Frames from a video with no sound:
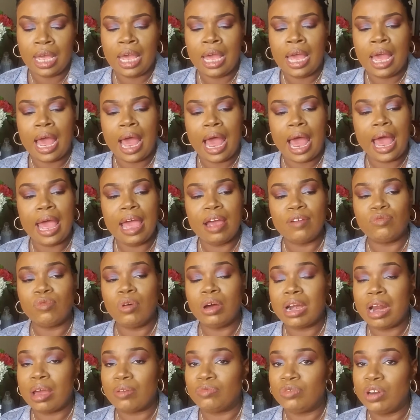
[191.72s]
I have
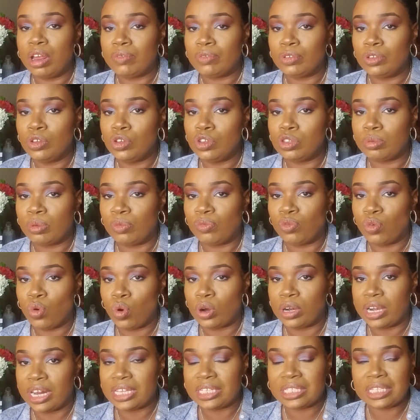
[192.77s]
one I've never used before,
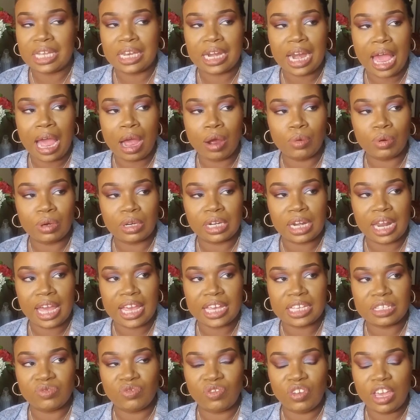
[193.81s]
and that's that
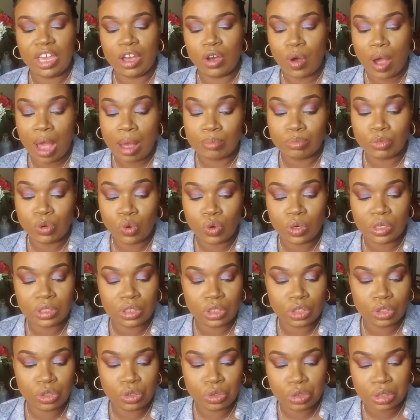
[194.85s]
Hourglass Veil. I'm going to
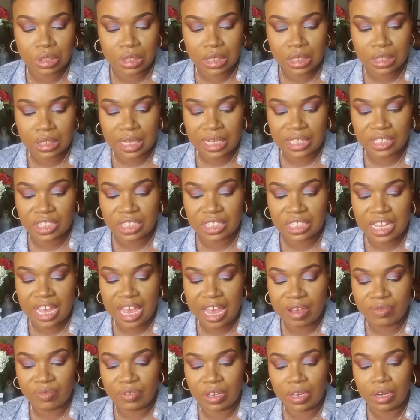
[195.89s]
use this. I just
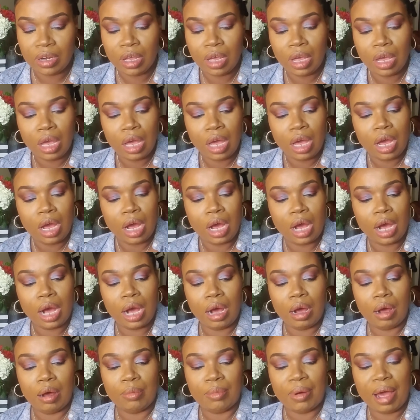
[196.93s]
haven't.
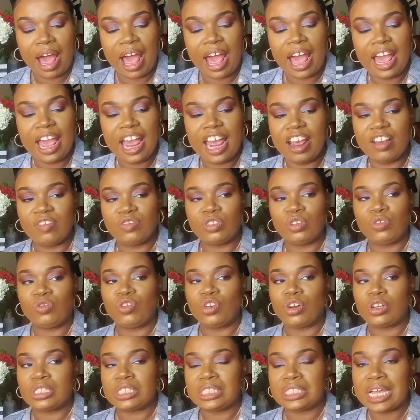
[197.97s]
I have the
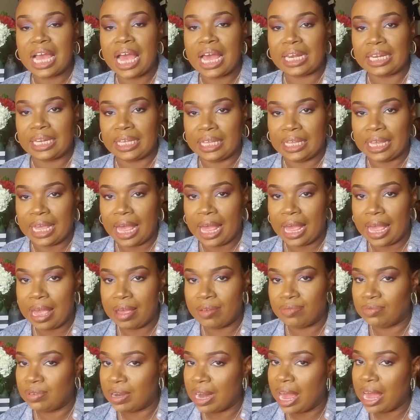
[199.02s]
Farsali.
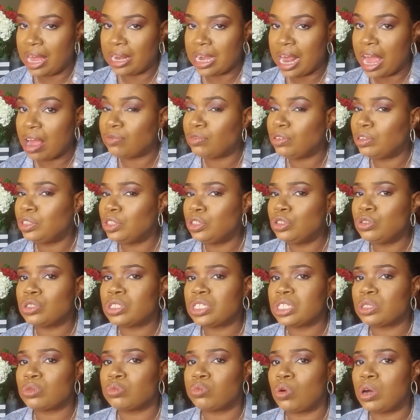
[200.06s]
I've only used
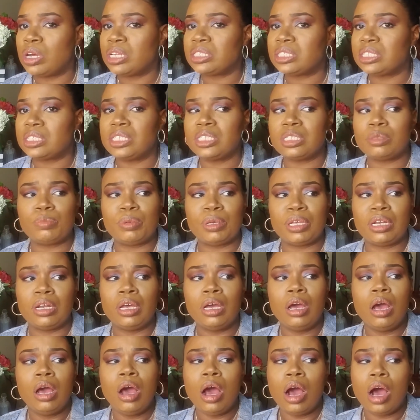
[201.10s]
this once, and it's been
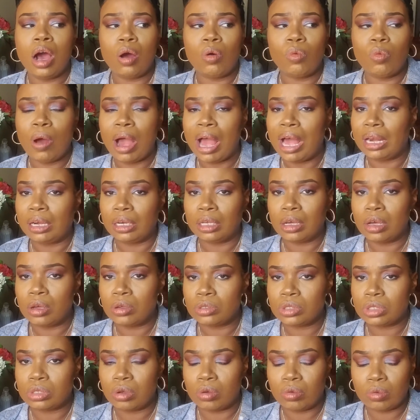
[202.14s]
a while ago,
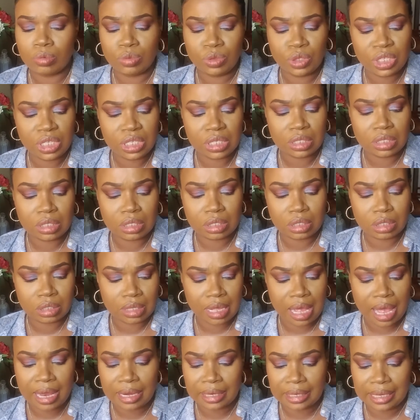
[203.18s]
so this
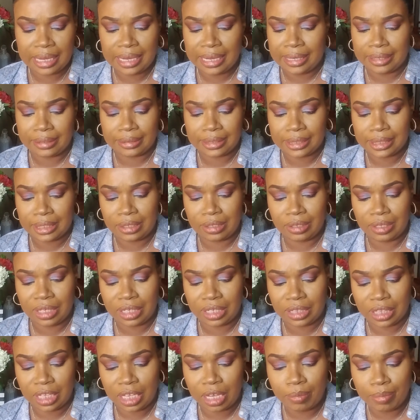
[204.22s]
I can't tell you
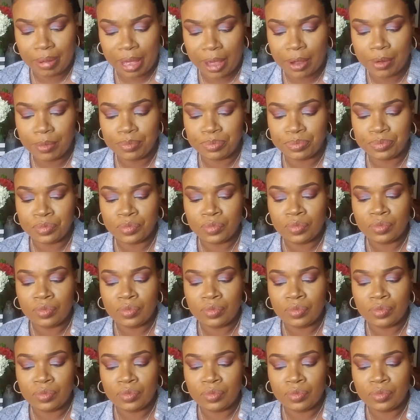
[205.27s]
anything about.